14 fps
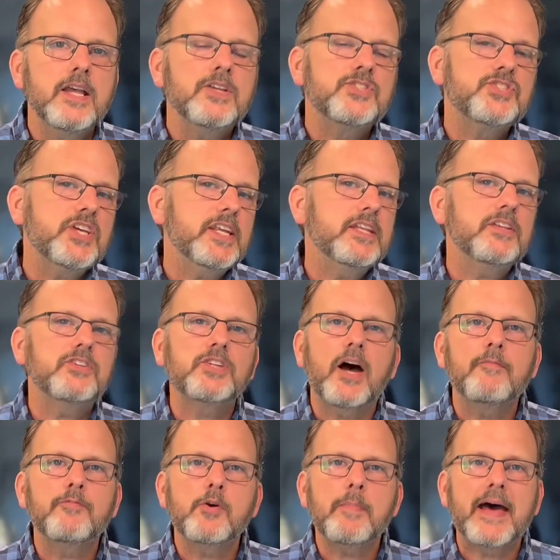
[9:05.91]
Sit in the
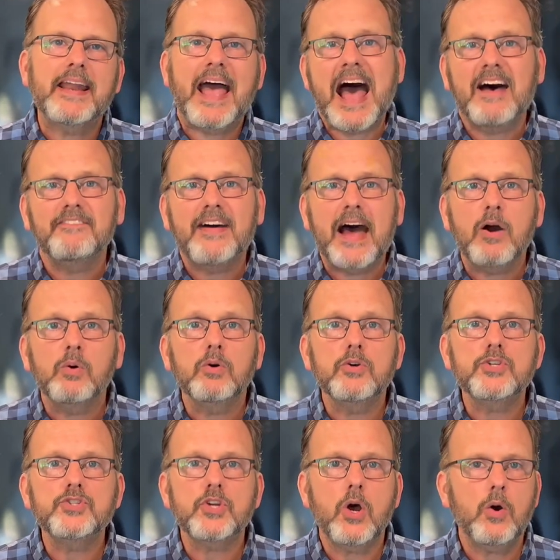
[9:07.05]
tub for about a half hour or
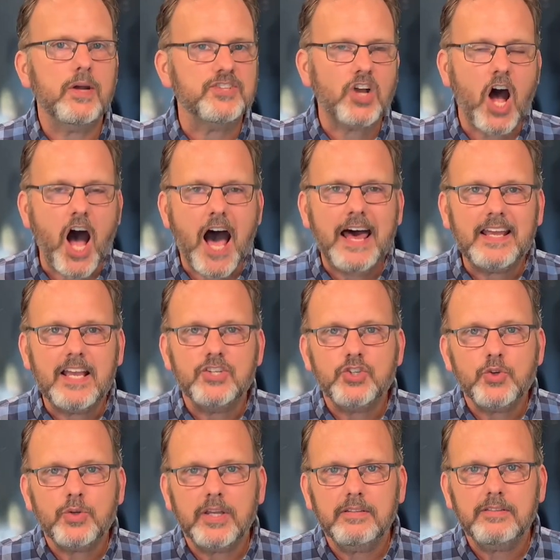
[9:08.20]
so, as hot as
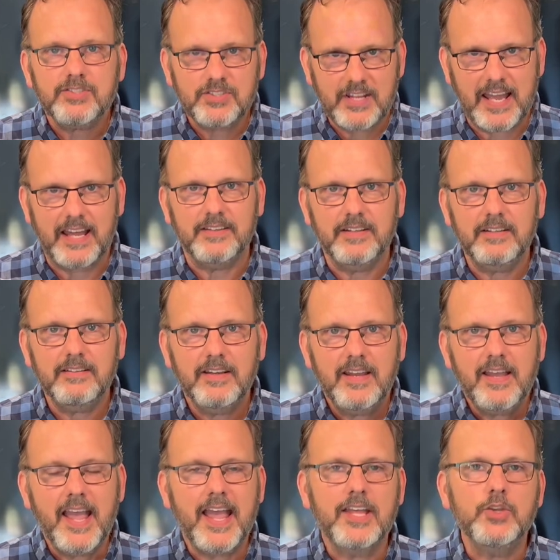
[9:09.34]
you can stand it,
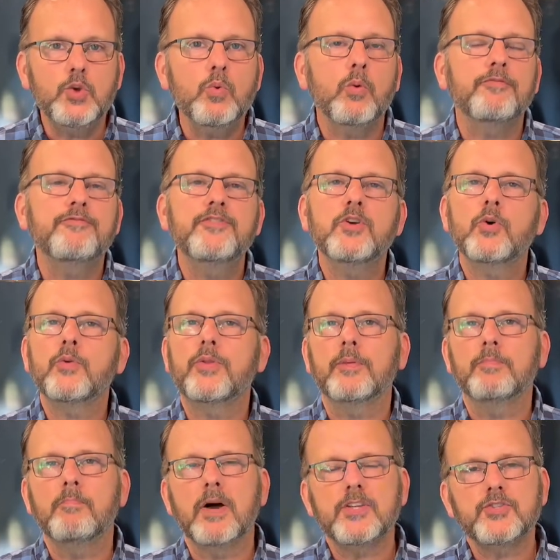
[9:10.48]
and you will feel the
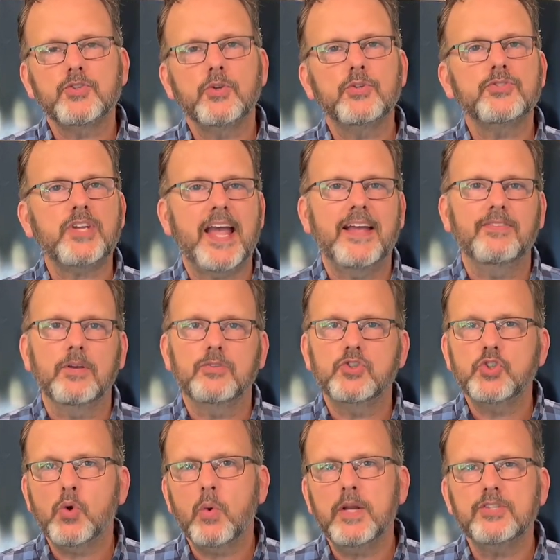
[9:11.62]
muscles and the
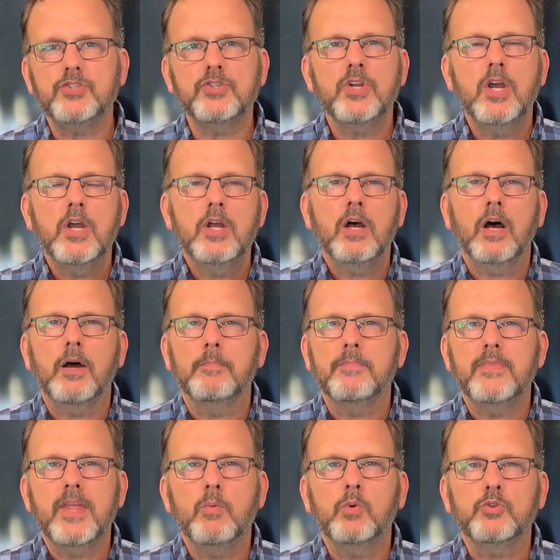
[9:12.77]
joints.
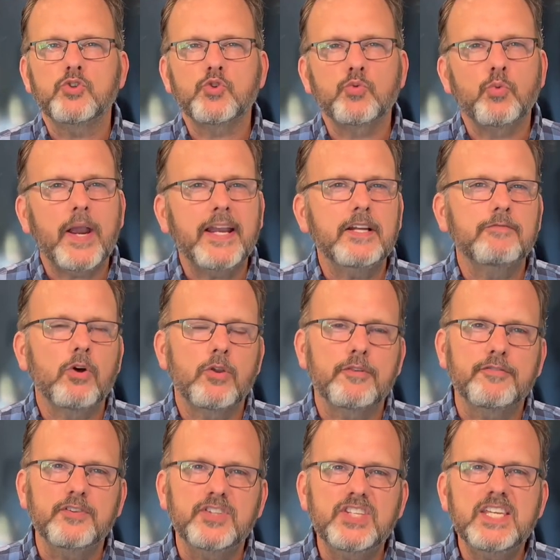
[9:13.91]
They will drain of all the
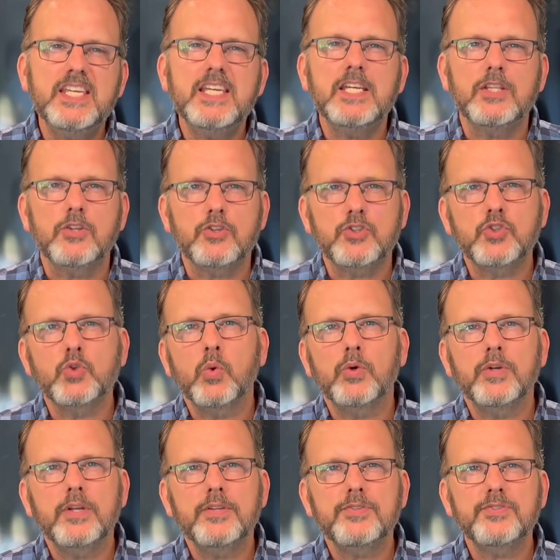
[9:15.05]
fatigue and the
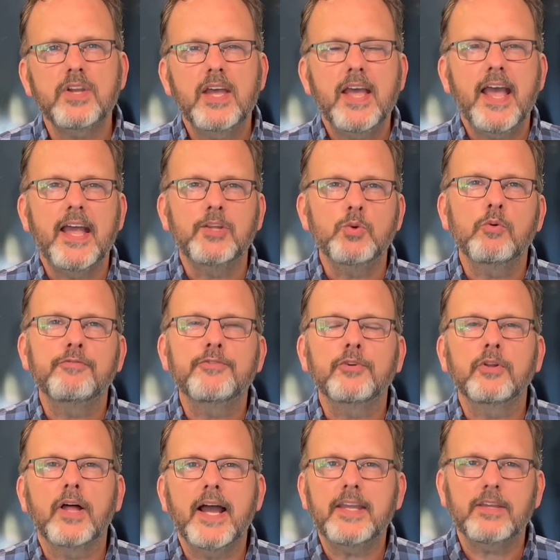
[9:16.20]
soreness, and you will feel
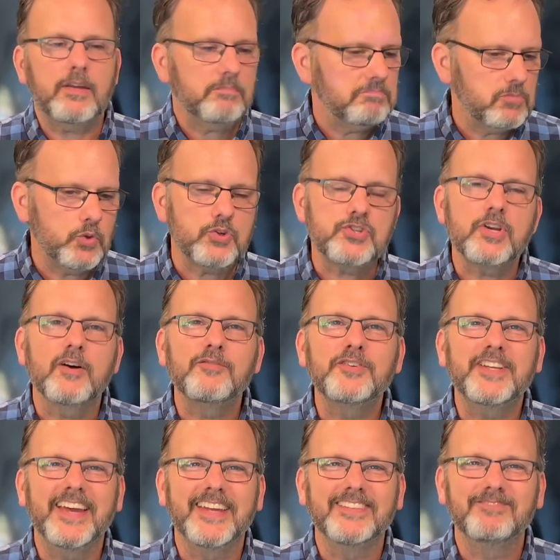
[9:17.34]
like yourself
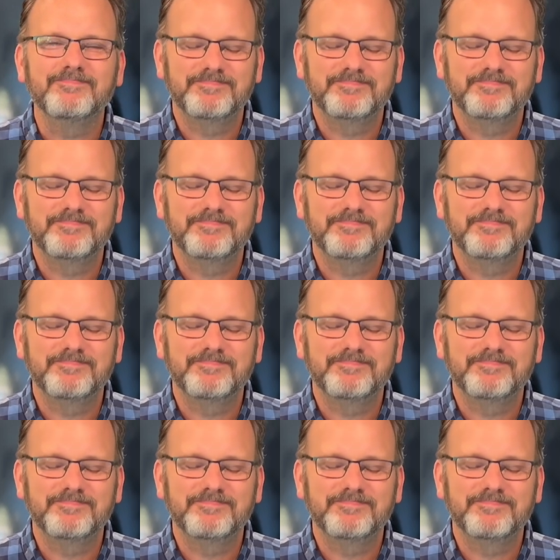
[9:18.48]
again.